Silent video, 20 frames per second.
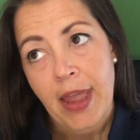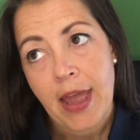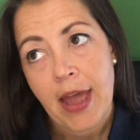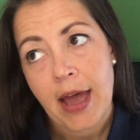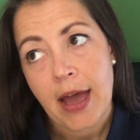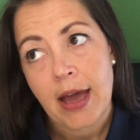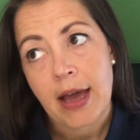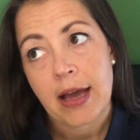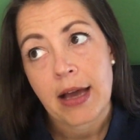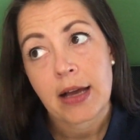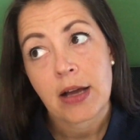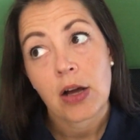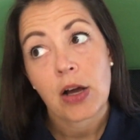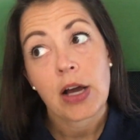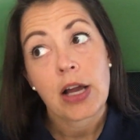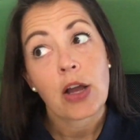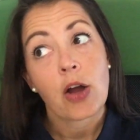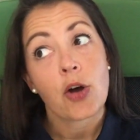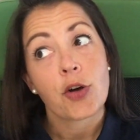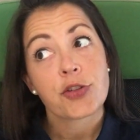
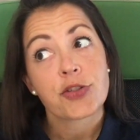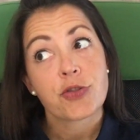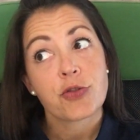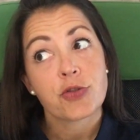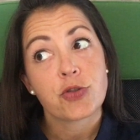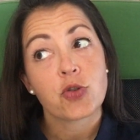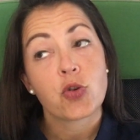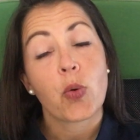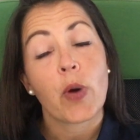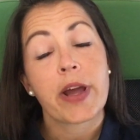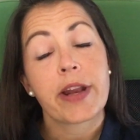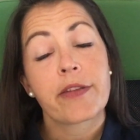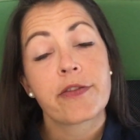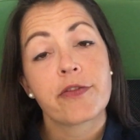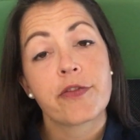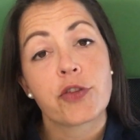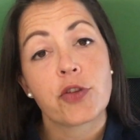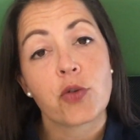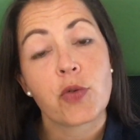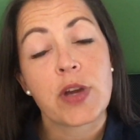Uh, I also do quite a
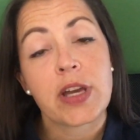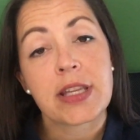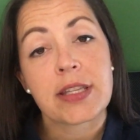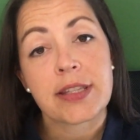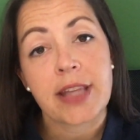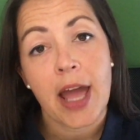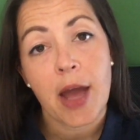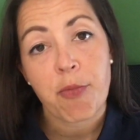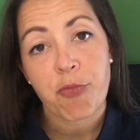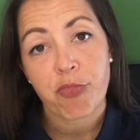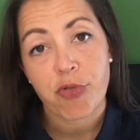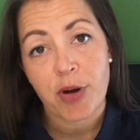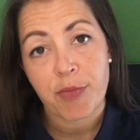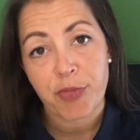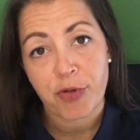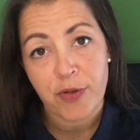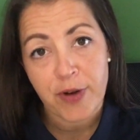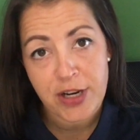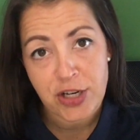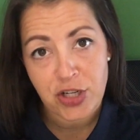few exam
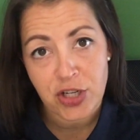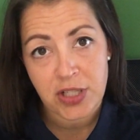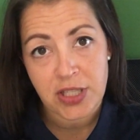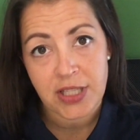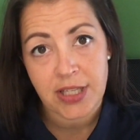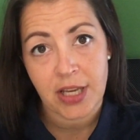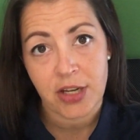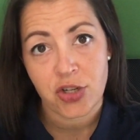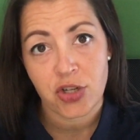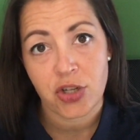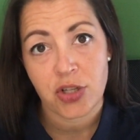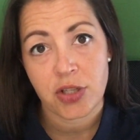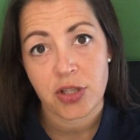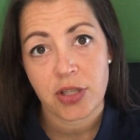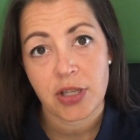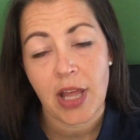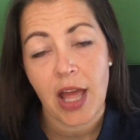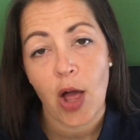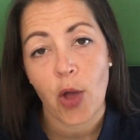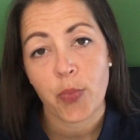preparation
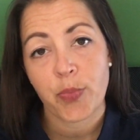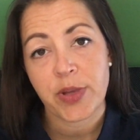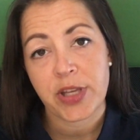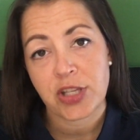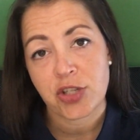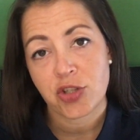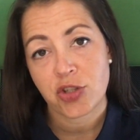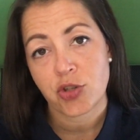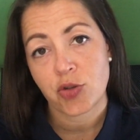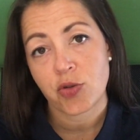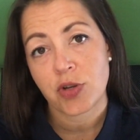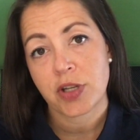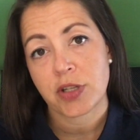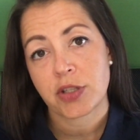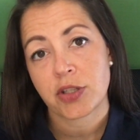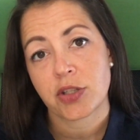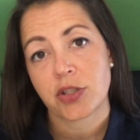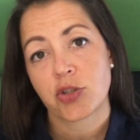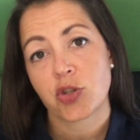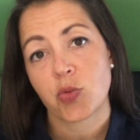sessions helping
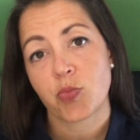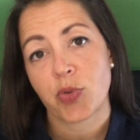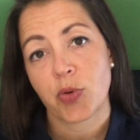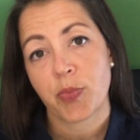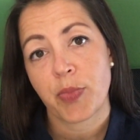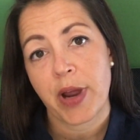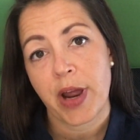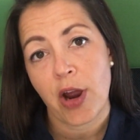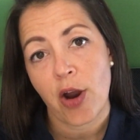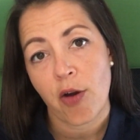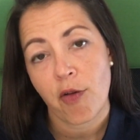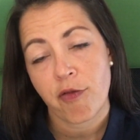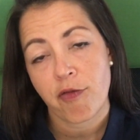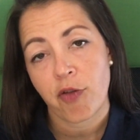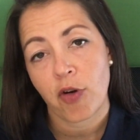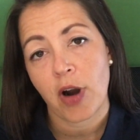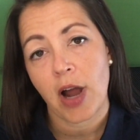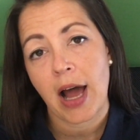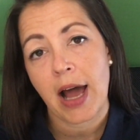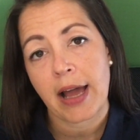students to prepare
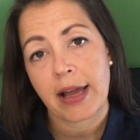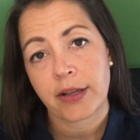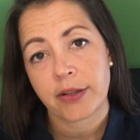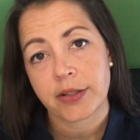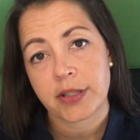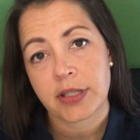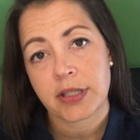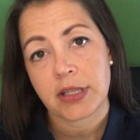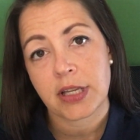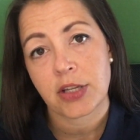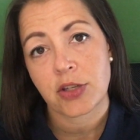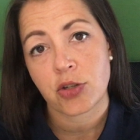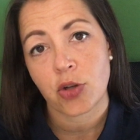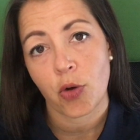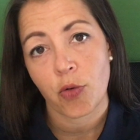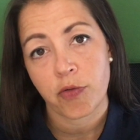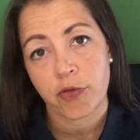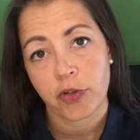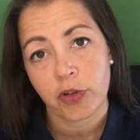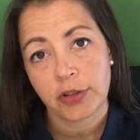for IELTS and
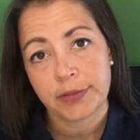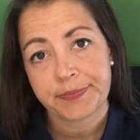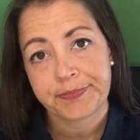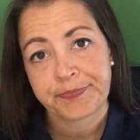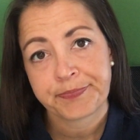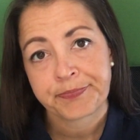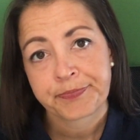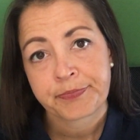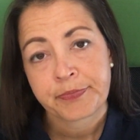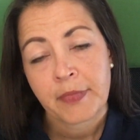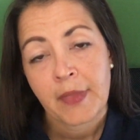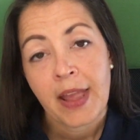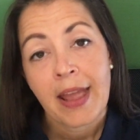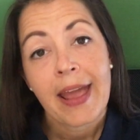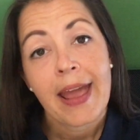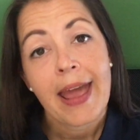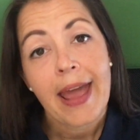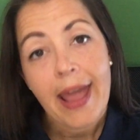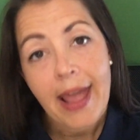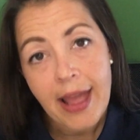TOEFL
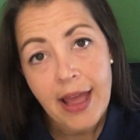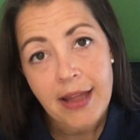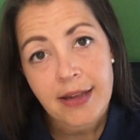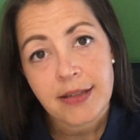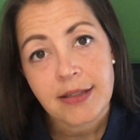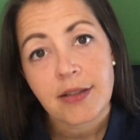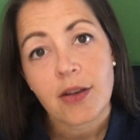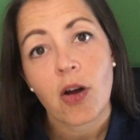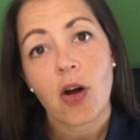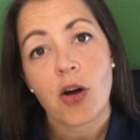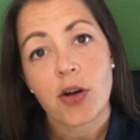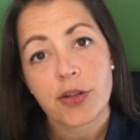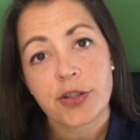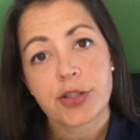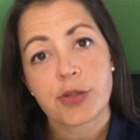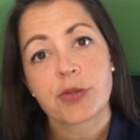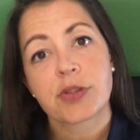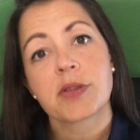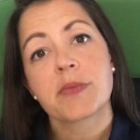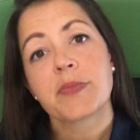and
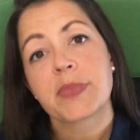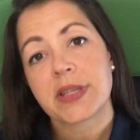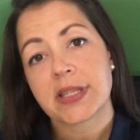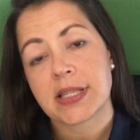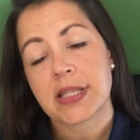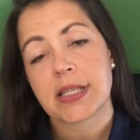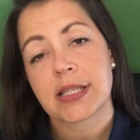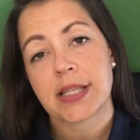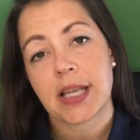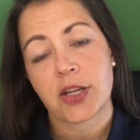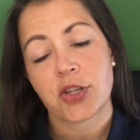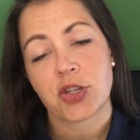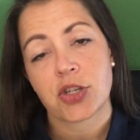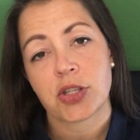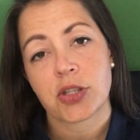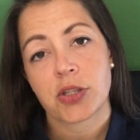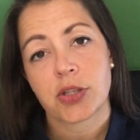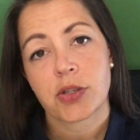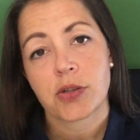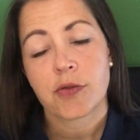also some business
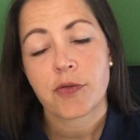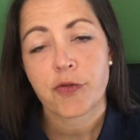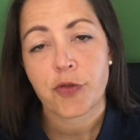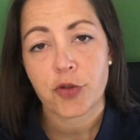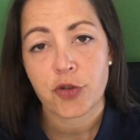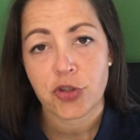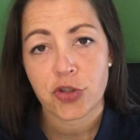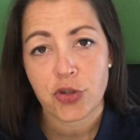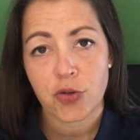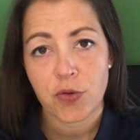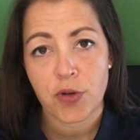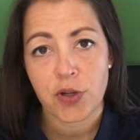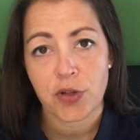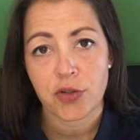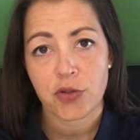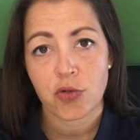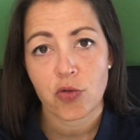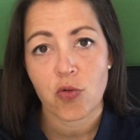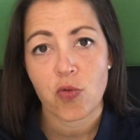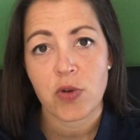sessions for
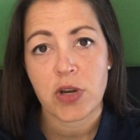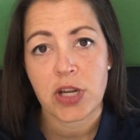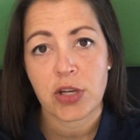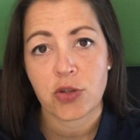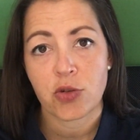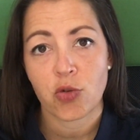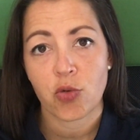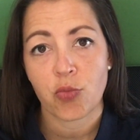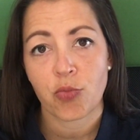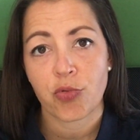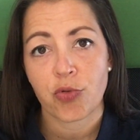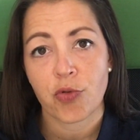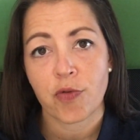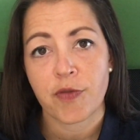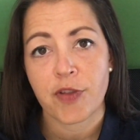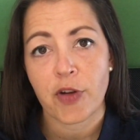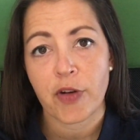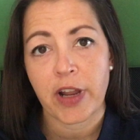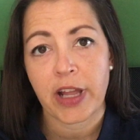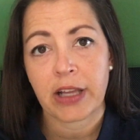students who need to
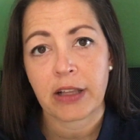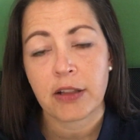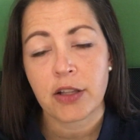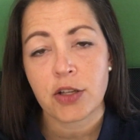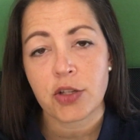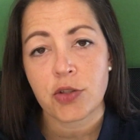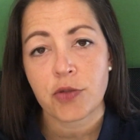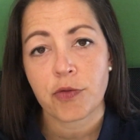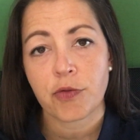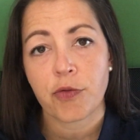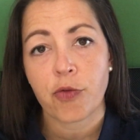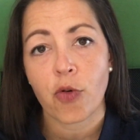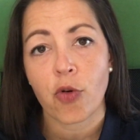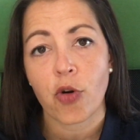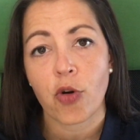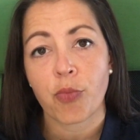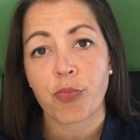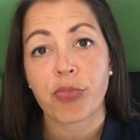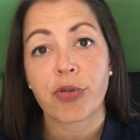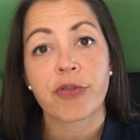improve their English
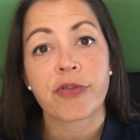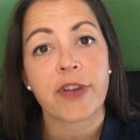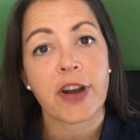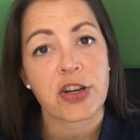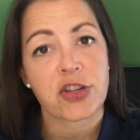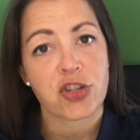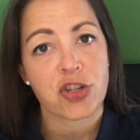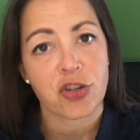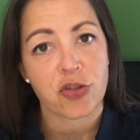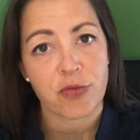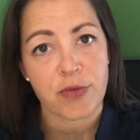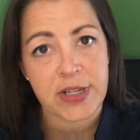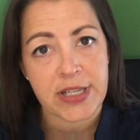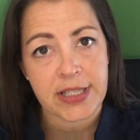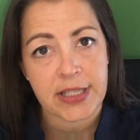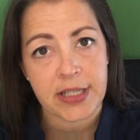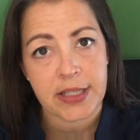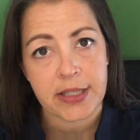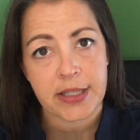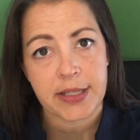for professional
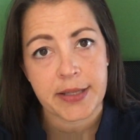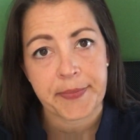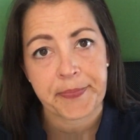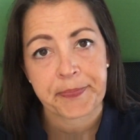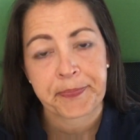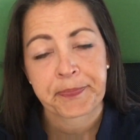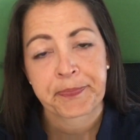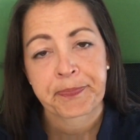reasons.